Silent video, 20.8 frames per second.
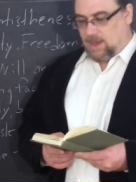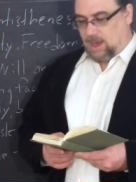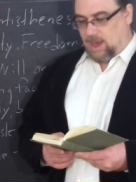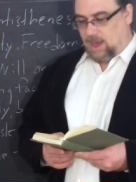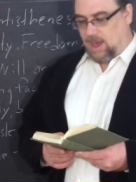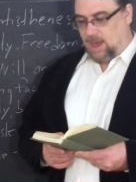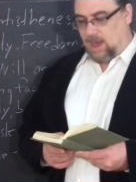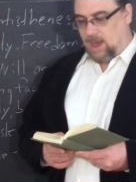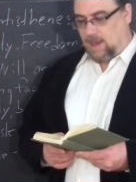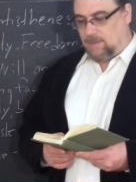
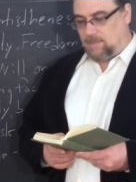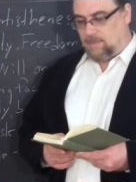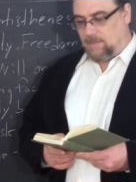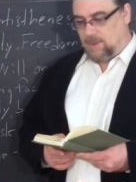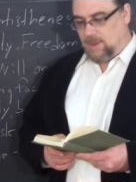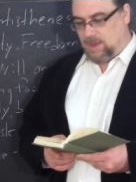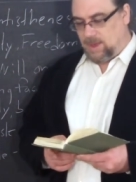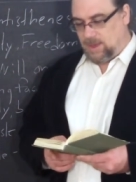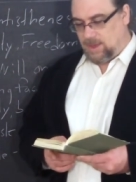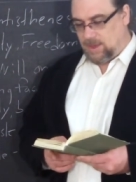
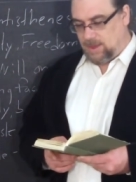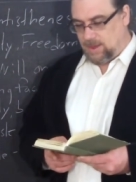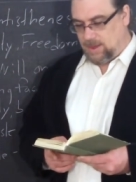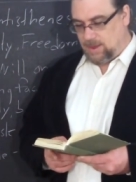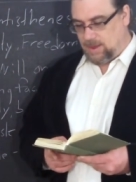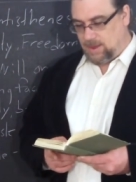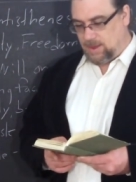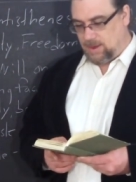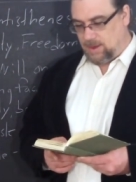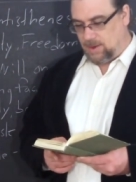um,
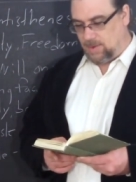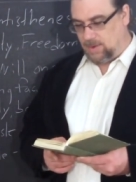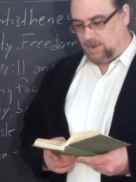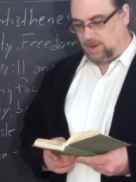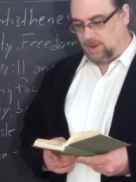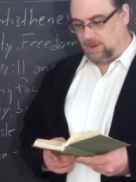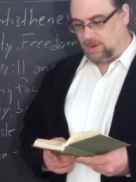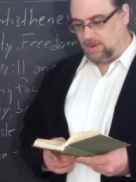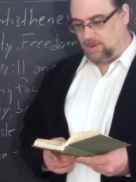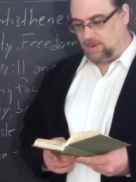here we
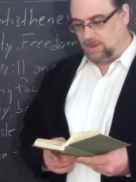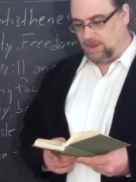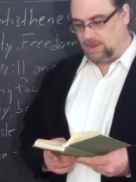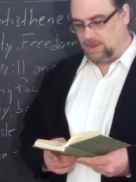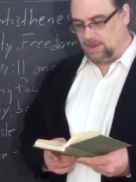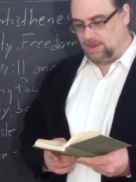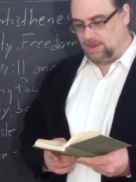go.